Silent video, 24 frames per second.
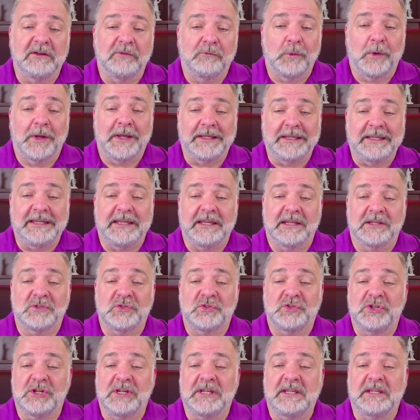of what E S
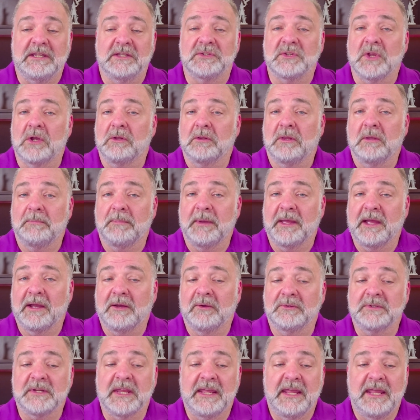G is all
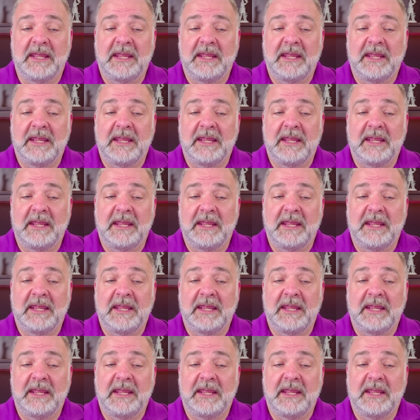about